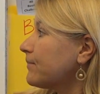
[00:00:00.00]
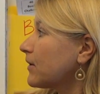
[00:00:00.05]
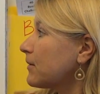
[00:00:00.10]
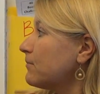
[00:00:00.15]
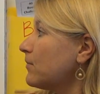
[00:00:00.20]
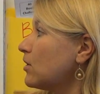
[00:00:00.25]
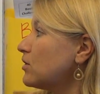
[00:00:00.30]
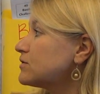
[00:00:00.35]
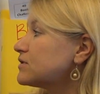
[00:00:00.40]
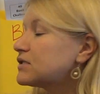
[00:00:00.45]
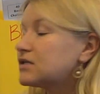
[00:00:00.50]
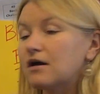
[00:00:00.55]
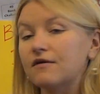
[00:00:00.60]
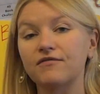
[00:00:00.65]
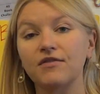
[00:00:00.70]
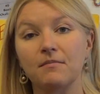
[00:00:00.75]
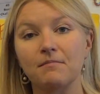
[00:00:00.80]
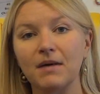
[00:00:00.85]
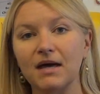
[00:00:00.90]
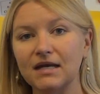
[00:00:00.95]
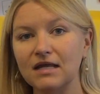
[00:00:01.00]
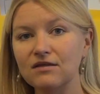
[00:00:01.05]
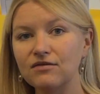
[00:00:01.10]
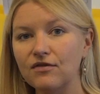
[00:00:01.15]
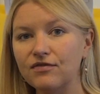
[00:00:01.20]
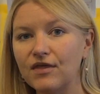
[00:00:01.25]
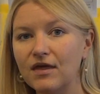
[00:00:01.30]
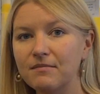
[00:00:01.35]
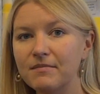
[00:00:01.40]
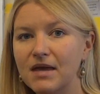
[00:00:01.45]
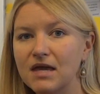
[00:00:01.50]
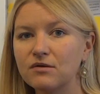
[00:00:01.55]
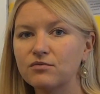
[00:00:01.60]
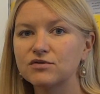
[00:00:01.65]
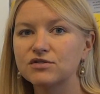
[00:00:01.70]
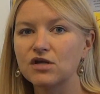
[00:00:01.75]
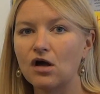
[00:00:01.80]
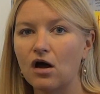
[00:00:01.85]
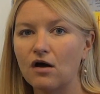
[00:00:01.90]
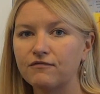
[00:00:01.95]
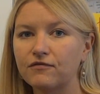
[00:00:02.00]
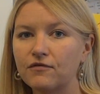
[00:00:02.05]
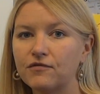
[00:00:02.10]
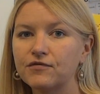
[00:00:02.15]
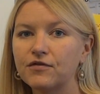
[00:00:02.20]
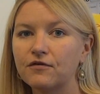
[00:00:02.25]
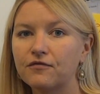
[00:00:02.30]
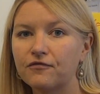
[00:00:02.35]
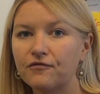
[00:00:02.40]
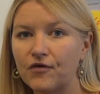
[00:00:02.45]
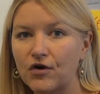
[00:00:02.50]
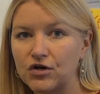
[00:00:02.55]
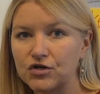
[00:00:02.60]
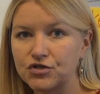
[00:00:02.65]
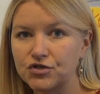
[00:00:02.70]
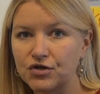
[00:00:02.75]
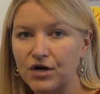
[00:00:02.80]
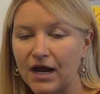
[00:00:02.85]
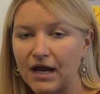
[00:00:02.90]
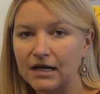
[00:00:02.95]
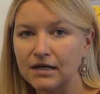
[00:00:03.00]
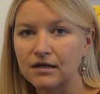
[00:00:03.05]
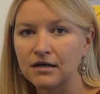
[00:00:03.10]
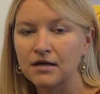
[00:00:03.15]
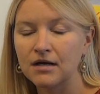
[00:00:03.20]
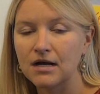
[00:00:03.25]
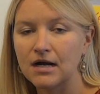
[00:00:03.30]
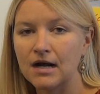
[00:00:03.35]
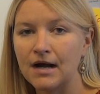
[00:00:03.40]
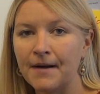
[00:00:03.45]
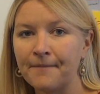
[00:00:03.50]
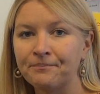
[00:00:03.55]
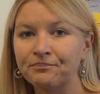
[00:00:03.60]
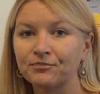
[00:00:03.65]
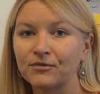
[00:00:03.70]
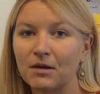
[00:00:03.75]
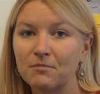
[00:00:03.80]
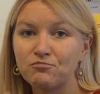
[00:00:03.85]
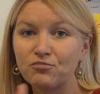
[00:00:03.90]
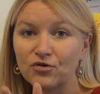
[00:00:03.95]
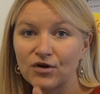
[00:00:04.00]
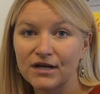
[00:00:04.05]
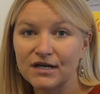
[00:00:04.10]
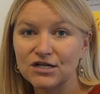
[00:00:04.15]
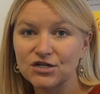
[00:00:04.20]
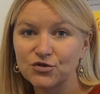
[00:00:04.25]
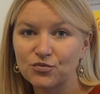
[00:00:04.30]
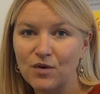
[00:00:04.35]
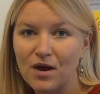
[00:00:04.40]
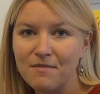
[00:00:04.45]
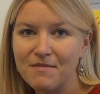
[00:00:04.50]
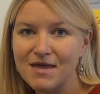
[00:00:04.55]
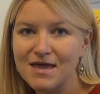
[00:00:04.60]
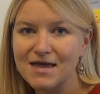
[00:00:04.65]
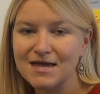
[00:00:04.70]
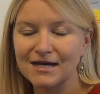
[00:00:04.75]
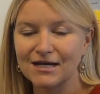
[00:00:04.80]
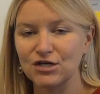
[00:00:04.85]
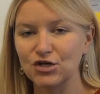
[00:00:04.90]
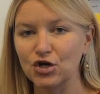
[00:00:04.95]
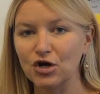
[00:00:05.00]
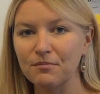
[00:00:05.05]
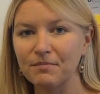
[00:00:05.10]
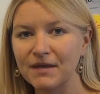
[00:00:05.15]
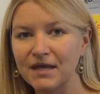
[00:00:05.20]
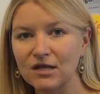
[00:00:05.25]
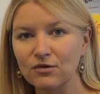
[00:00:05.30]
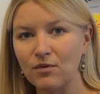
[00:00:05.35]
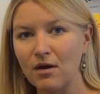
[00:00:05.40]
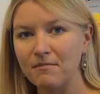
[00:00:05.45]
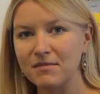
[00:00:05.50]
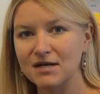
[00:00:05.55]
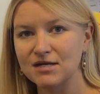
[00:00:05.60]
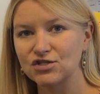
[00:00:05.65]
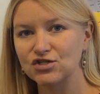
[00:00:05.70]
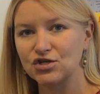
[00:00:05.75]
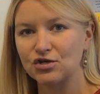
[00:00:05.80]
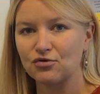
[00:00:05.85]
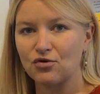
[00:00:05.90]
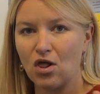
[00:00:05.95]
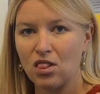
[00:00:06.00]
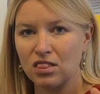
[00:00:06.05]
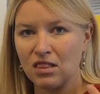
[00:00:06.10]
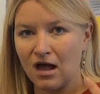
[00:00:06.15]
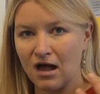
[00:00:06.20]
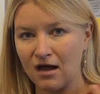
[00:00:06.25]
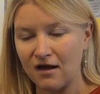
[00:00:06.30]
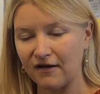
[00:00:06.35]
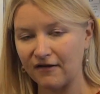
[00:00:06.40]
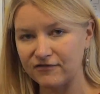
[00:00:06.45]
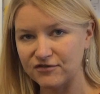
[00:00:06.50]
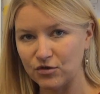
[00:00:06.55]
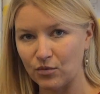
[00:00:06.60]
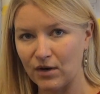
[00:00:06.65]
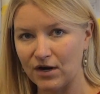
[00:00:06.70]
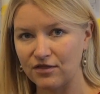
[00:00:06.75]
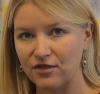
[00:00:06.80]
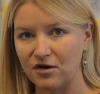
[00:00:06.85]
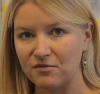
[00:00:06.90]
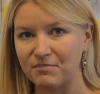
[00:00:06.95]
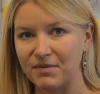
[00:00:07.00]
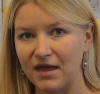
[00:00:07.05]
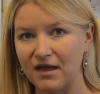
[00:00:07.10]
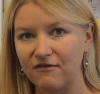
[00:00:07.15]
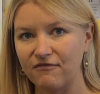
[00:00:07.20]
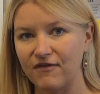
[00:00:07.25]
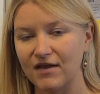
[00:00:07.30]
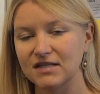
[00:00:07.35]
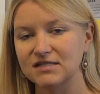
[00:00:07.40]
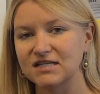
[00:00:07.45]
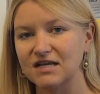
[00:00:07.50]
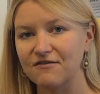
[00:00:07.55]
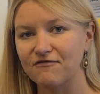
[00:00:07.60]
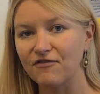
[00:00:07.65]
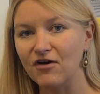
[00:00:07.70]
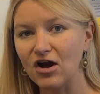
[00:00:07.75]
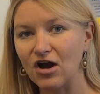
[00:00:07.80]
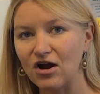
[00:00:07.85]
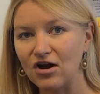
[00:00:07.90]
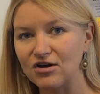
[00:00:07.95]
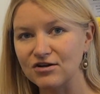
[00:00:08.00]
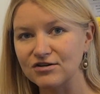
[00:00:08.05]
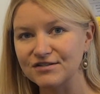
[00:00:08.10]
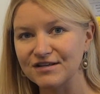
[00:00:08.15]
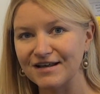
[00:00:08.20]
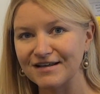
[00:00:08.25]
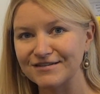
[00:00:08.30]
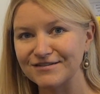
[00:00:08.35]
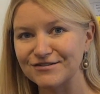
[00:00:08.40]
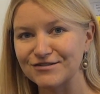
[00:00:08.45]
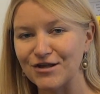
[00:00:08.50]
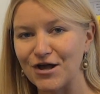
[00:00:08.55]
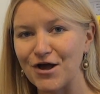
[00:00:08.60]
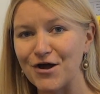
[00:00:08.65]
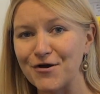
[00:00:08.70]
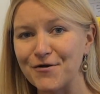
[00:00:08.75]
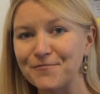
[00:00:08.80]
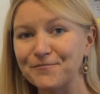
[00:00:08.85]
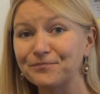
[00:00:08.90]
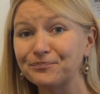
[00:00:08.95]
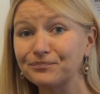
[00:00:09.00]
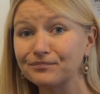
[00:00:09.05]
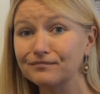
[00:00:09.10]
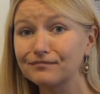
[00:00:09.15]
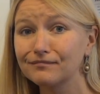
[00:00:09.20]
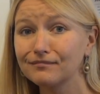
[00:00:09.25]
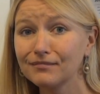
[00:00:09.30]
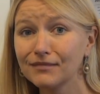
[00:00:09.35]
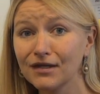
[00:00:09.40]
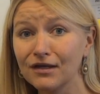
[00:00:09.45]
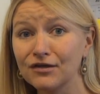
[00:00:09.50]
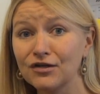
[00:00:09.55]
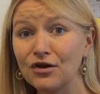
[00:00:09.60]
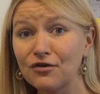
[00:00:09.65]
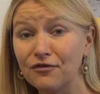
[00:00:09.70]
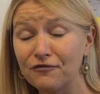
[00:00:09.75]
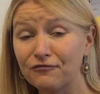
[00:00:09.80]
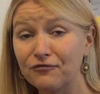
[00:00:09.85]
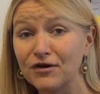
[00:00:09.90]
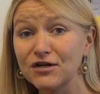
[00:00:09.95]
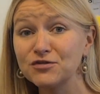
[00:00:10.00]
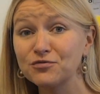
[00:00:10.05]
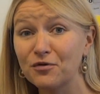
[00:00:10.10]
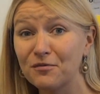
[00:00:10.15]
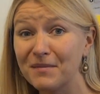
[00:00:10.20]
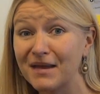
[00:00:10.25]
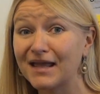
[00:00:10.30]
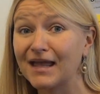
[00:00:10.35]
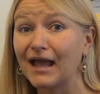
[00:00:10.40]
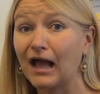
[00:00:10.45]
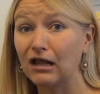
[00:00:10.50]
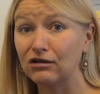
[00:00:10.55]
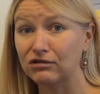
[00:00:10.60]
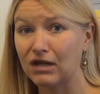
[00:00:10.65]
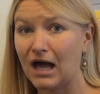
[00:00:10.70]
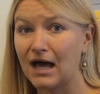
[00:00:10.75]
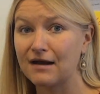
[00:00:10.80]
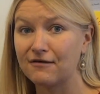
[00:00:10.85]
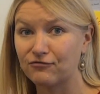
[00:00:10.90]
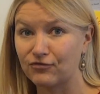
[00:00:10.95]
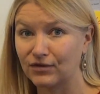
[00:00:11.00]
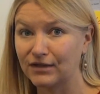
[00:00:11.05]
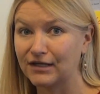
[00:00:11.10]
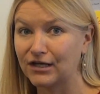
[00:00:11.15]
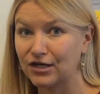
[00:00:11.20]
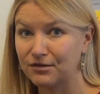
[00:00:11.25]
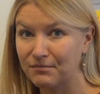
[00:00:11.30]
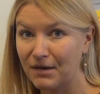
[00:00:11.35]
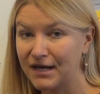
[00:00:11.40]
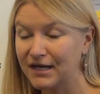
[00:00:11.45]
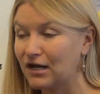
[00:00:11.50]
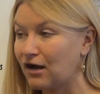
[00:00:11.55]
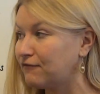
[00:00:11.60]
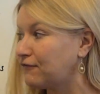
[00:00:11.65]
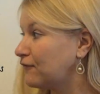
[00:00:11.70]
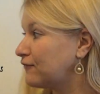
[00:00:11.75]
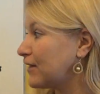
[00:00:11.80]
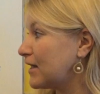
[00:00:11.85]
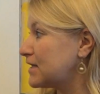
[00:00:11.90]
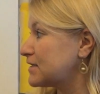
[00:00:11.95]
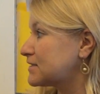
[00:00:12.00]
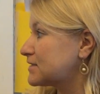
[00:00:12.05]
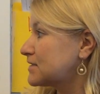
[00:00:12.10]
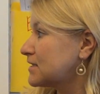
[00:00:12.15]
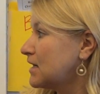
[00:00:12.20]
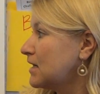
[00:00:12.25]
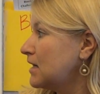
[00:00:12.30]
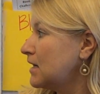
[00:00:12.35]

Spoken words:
Most of the money that they made was off of the fur trade. British women and European women in general loved to wear their big fancy furs, and so the French were making a lot of really good money off of this.